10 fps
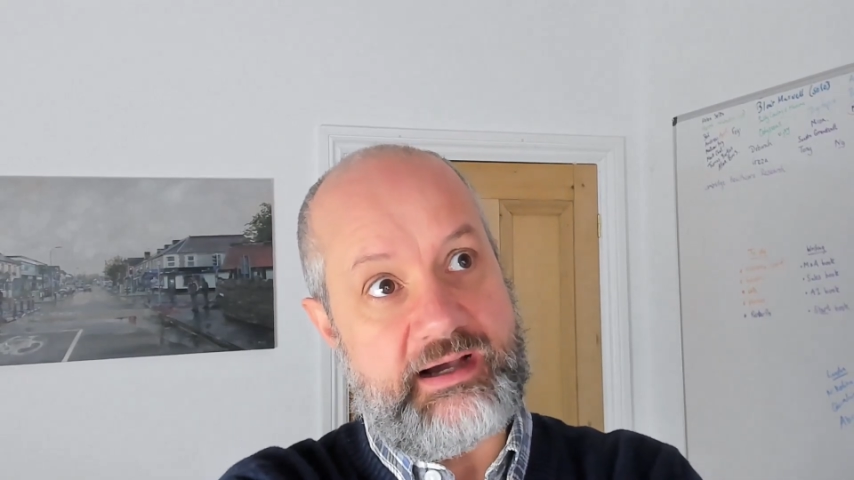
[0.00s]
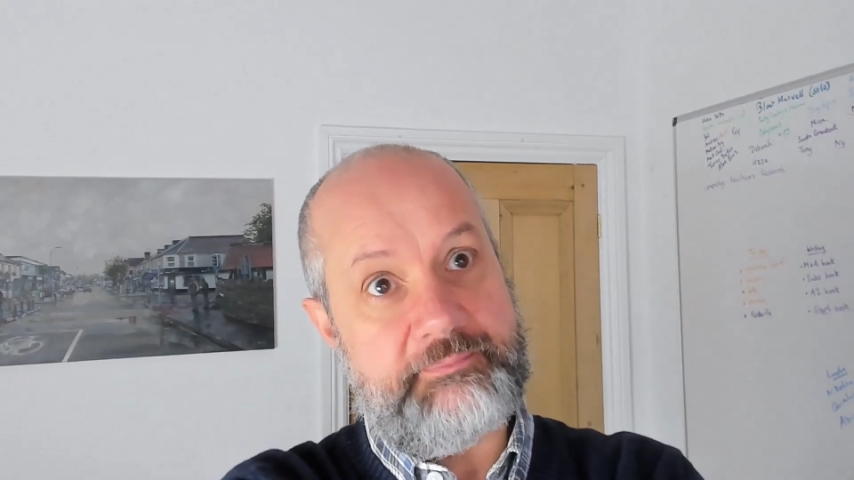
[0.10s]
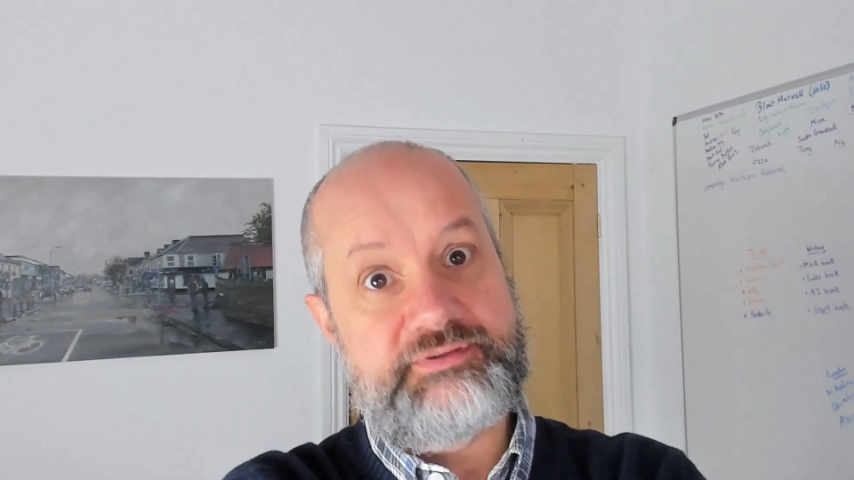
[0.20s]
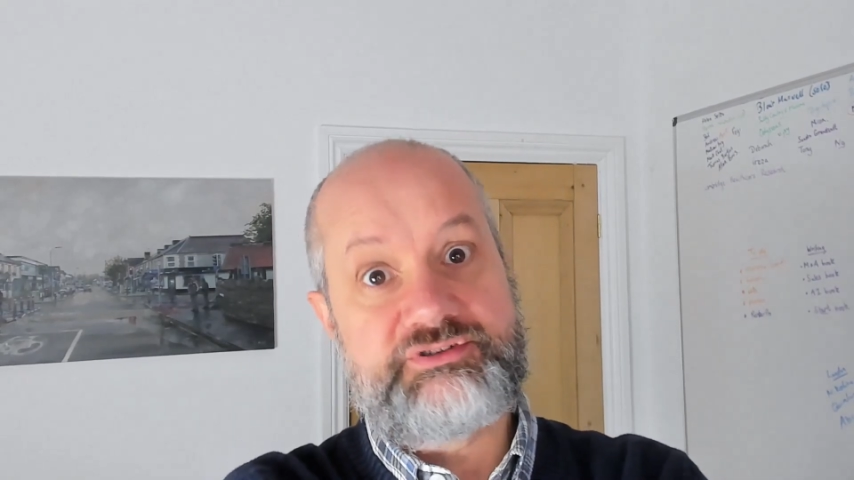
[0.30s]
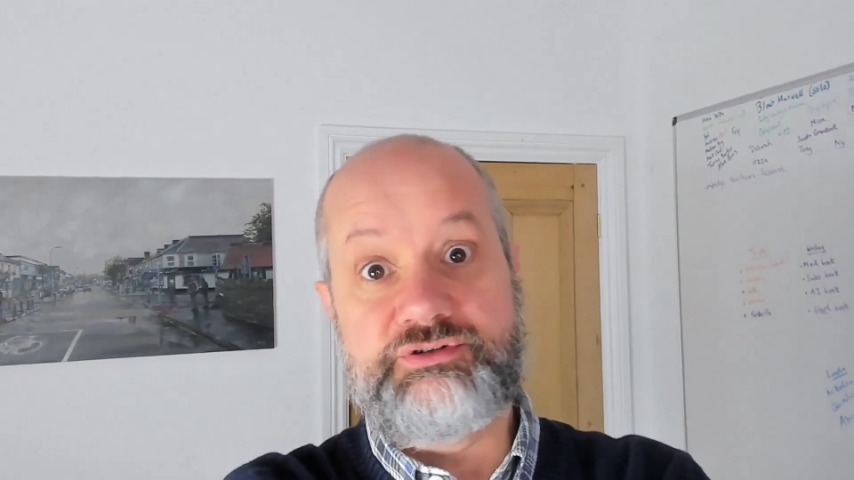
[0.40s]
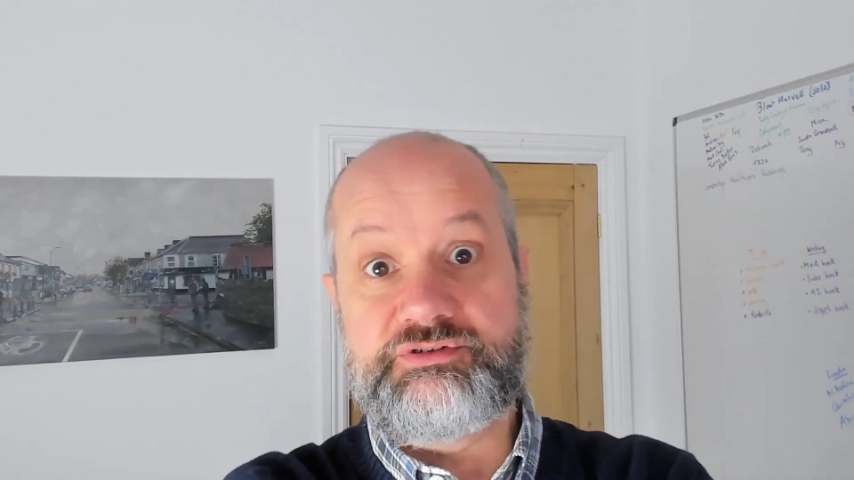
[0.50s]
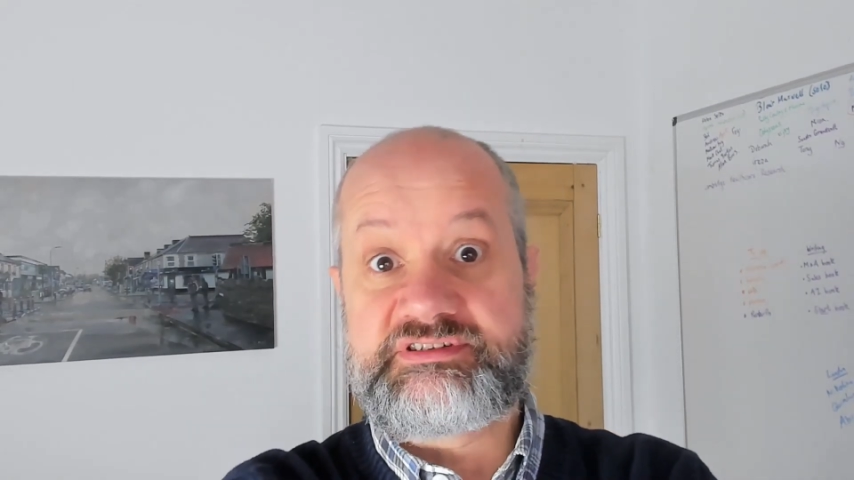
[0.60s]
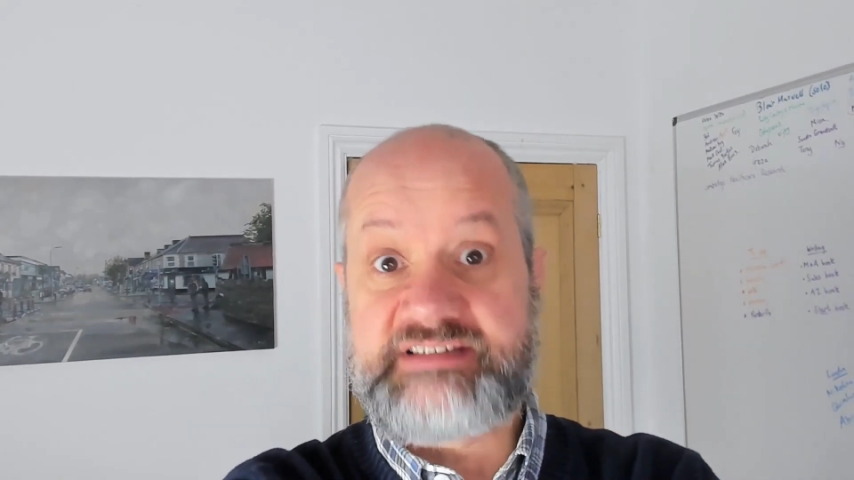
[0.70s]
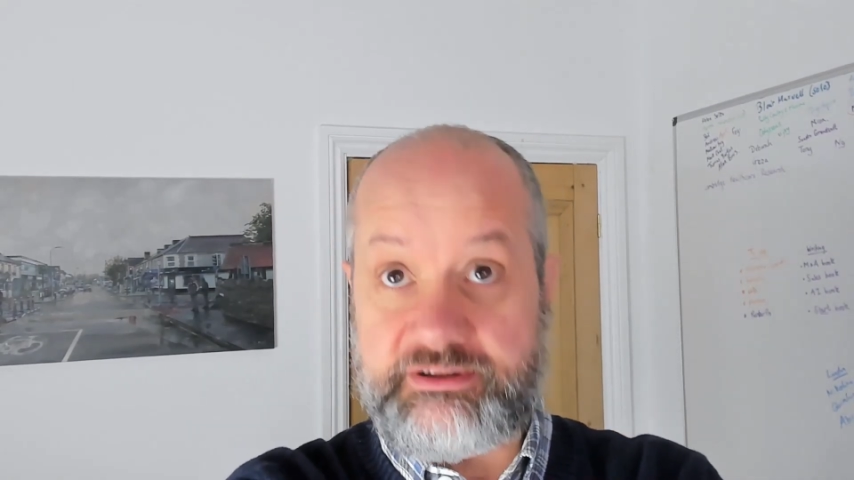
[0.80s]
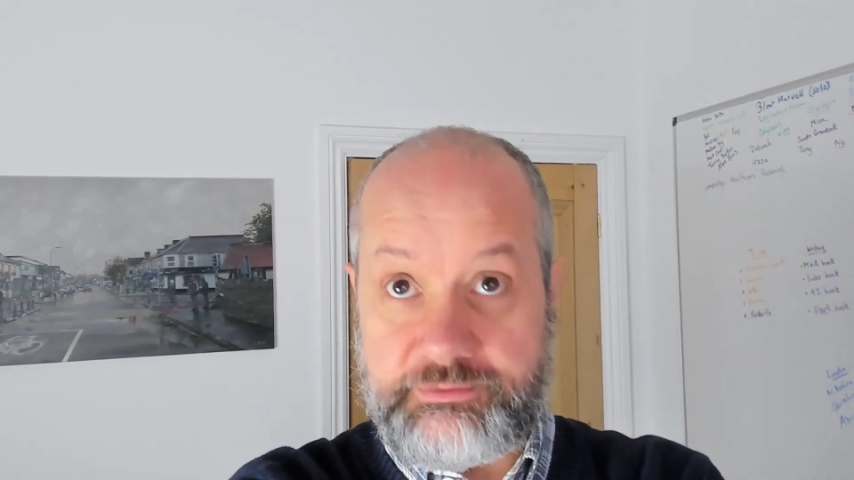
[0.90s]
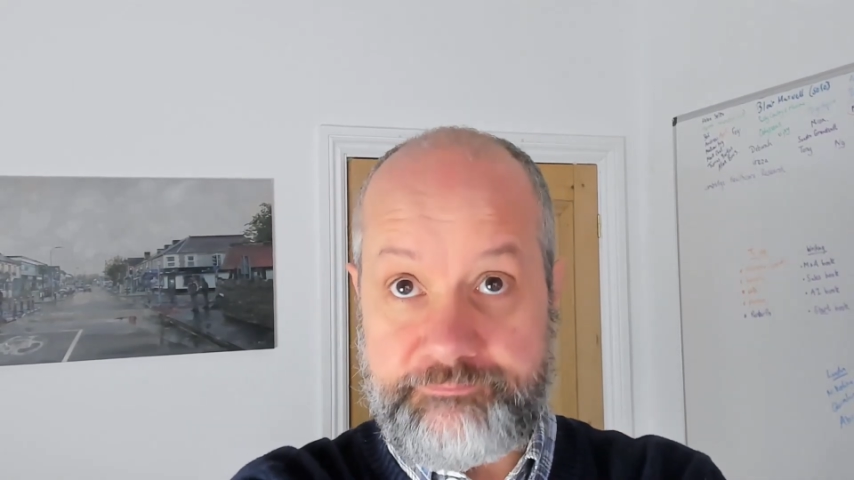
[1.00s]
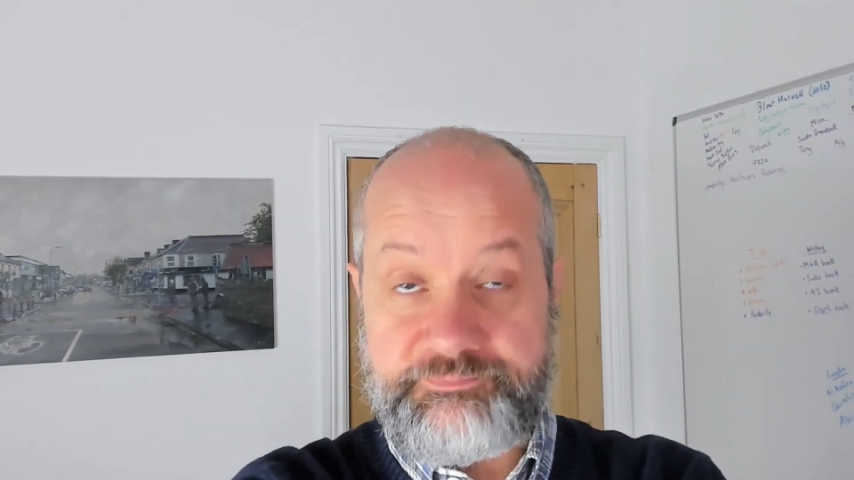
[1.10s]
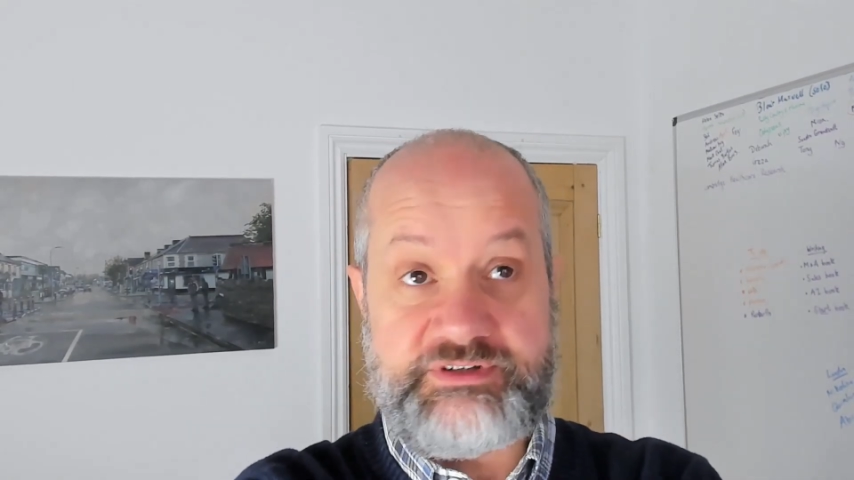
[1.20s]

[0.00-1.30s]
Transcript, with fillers: up to sell,